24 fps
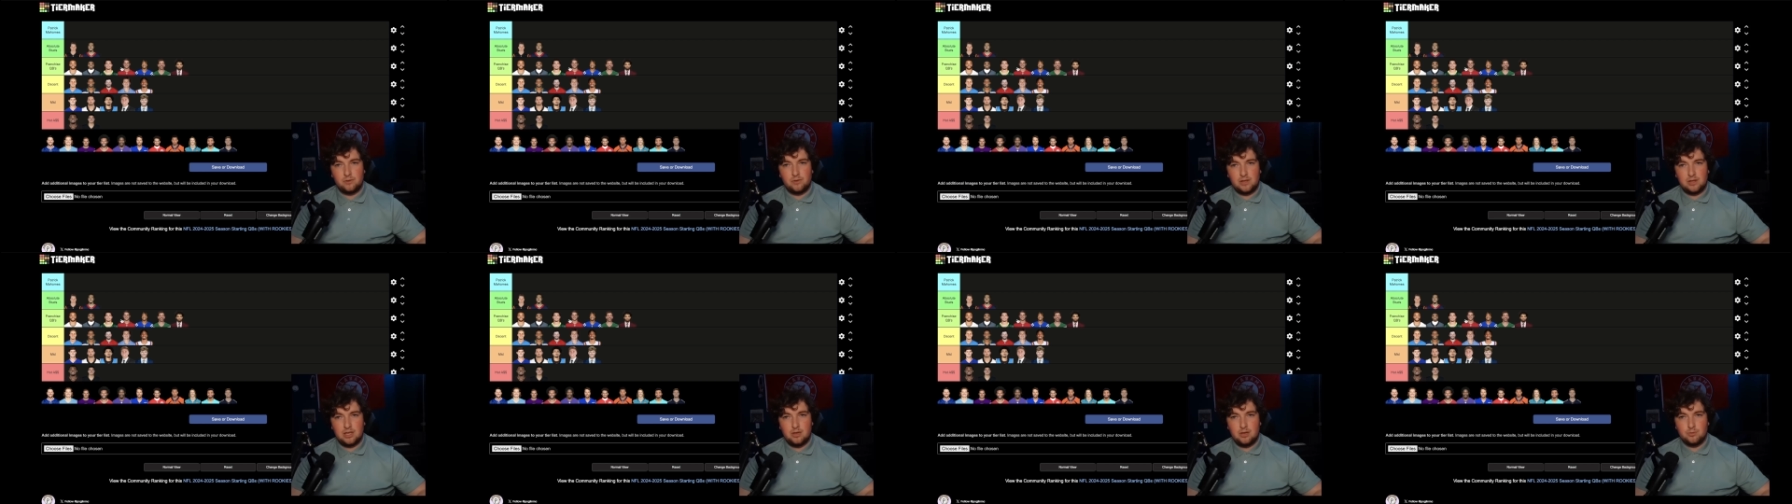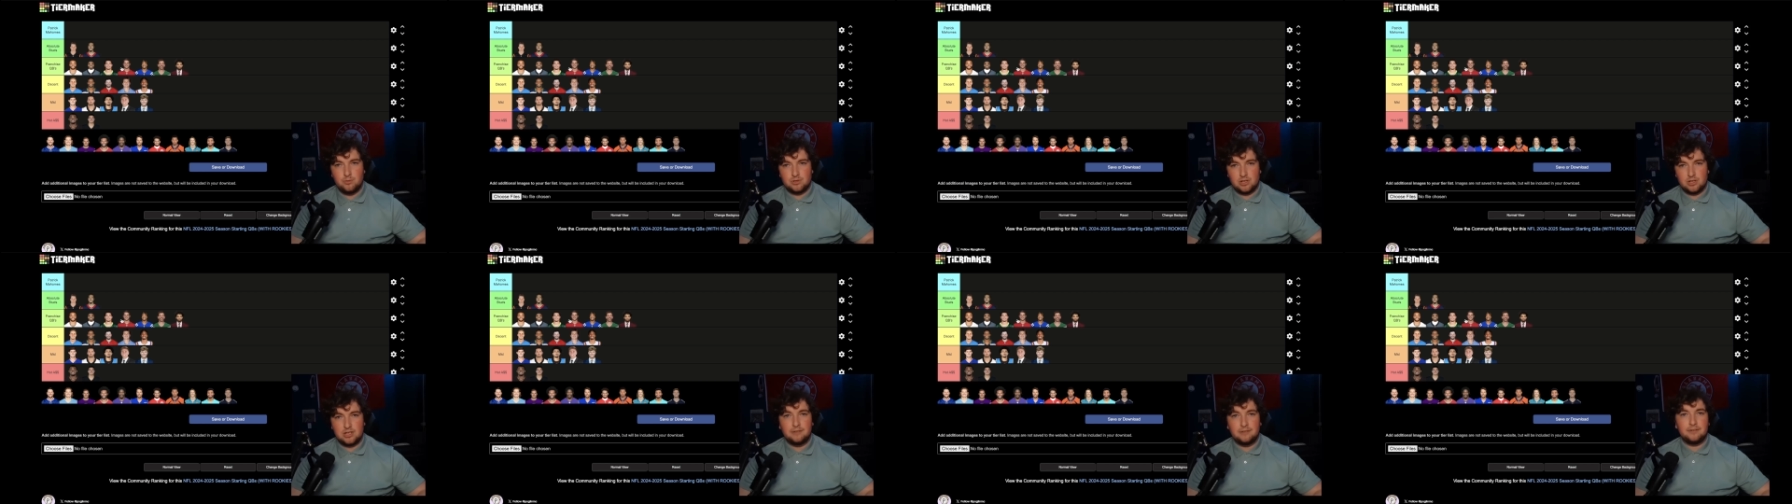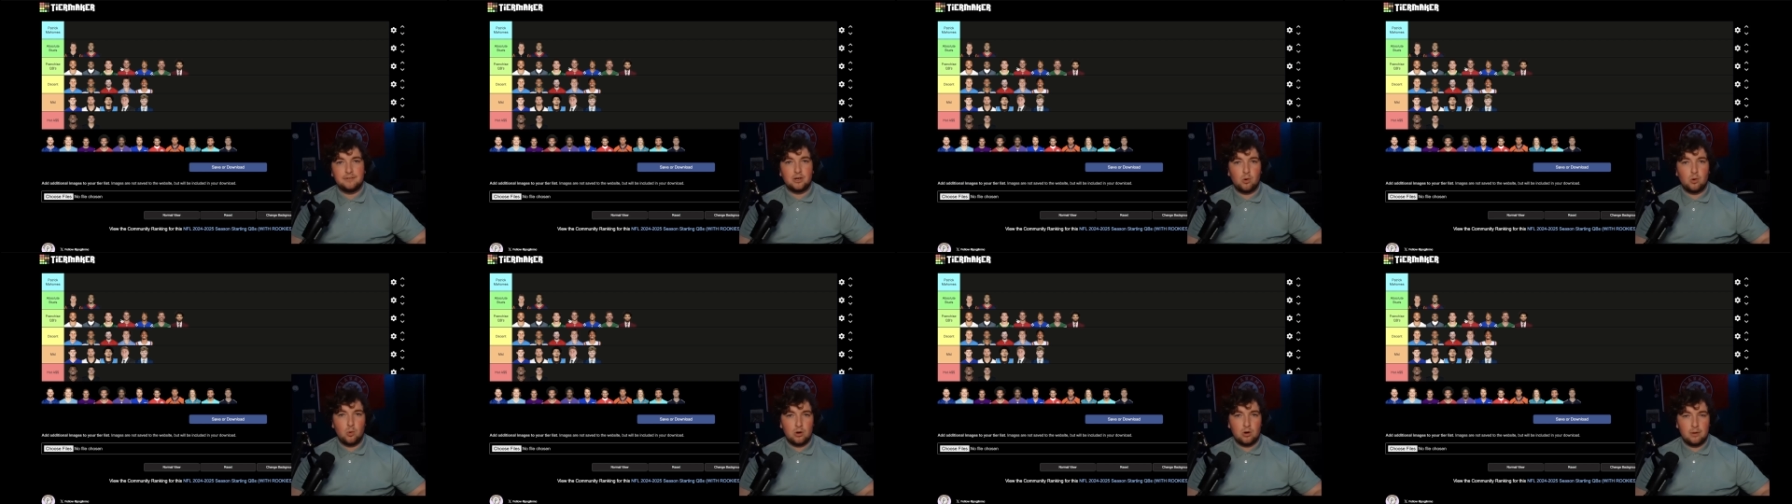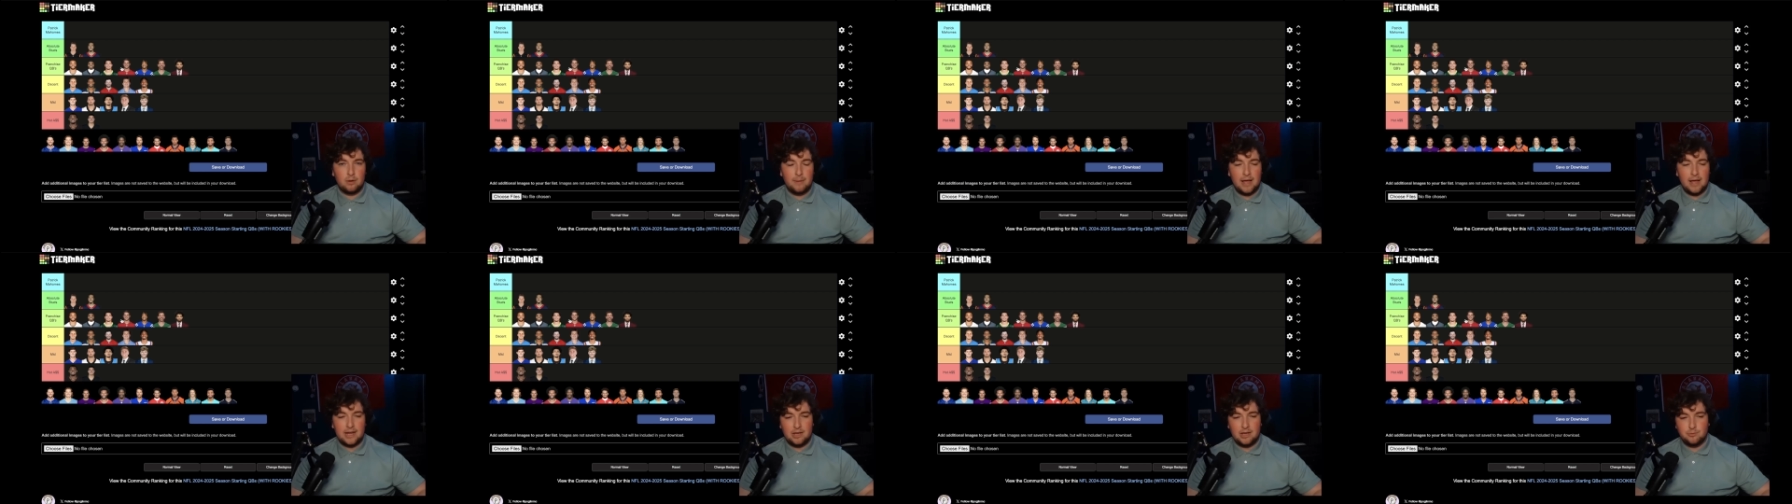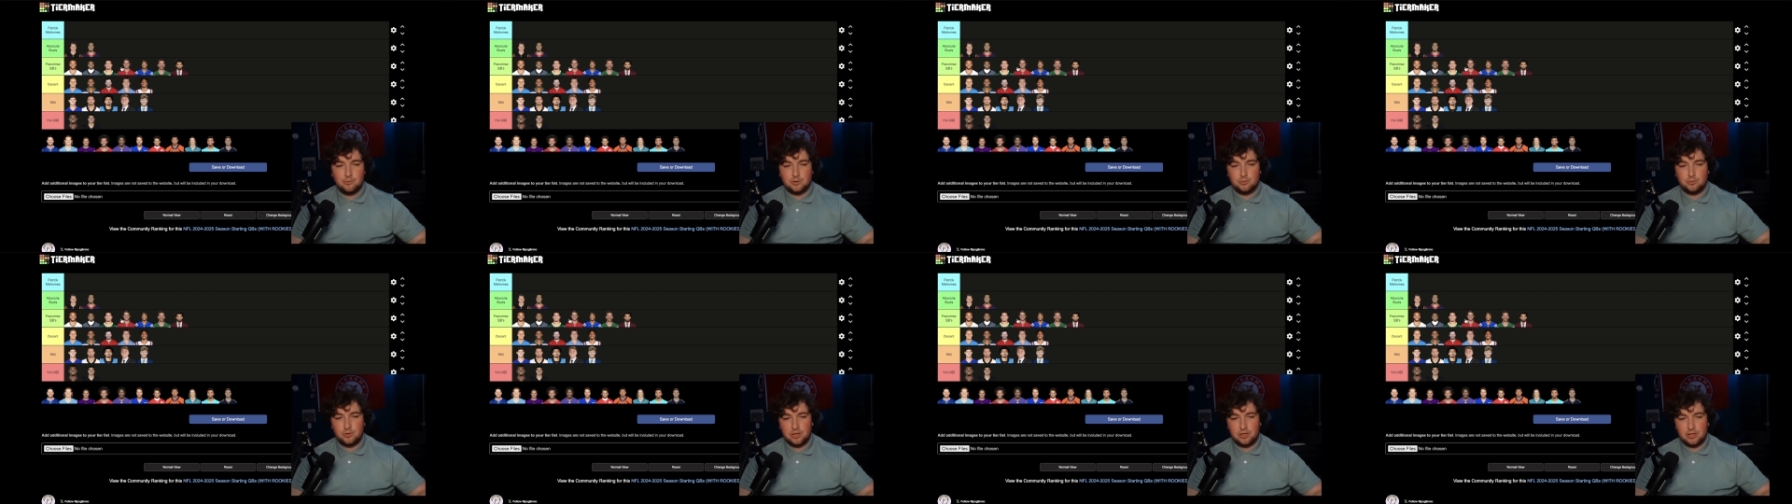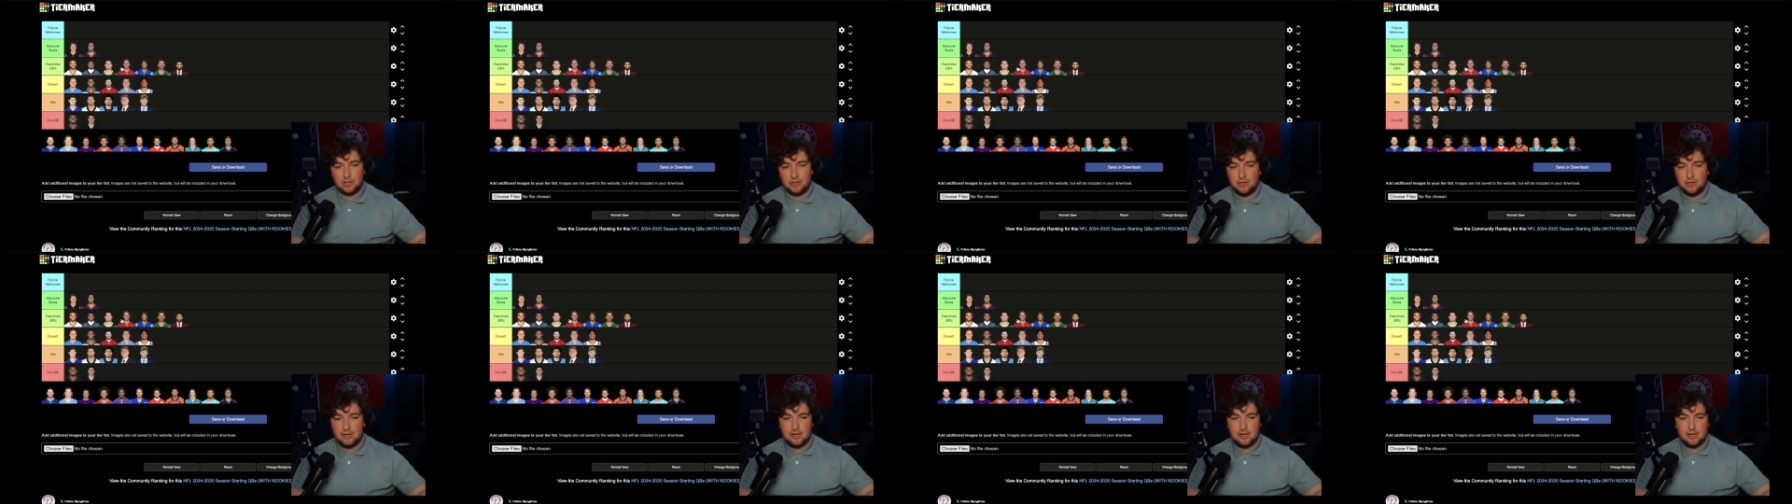he was a different quarterback. He was really
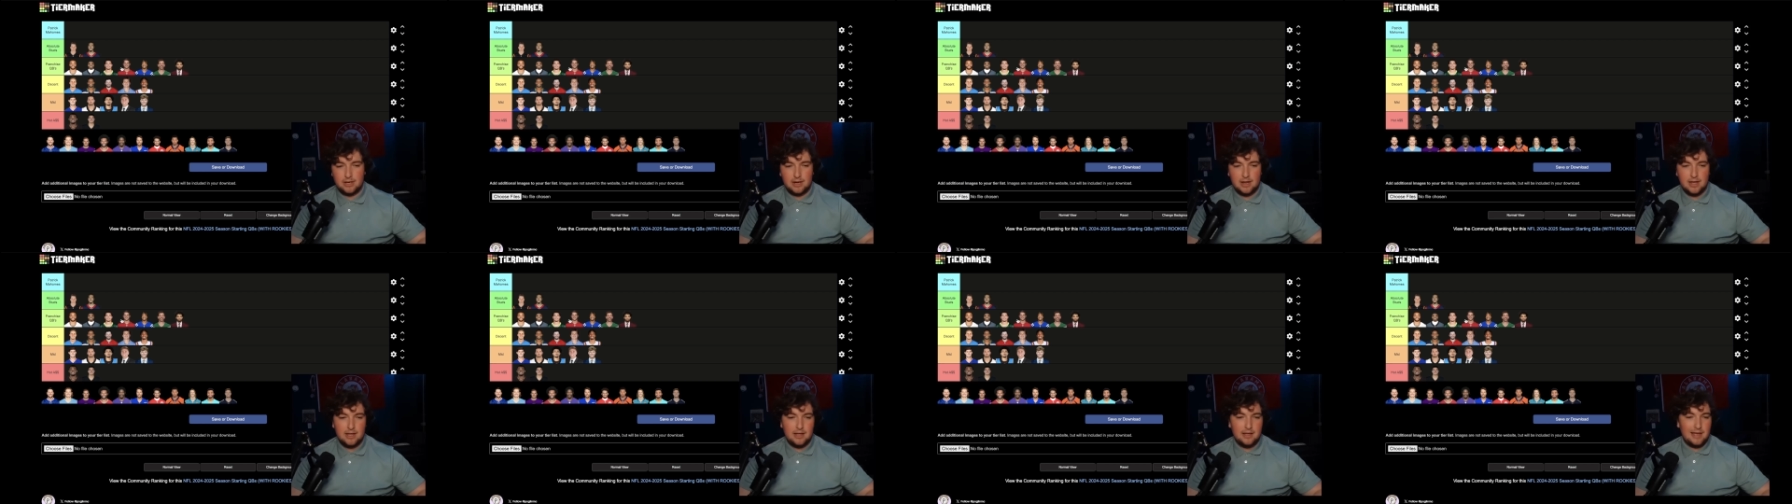good, and